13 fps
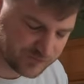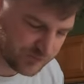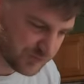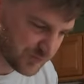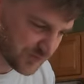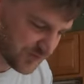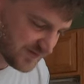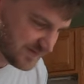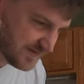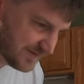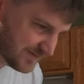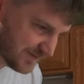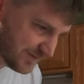super
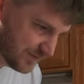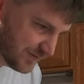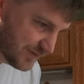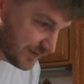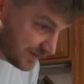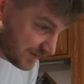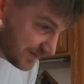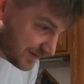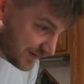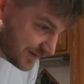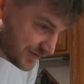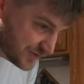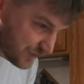easy, so
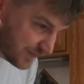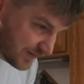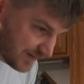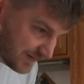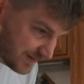enjoy.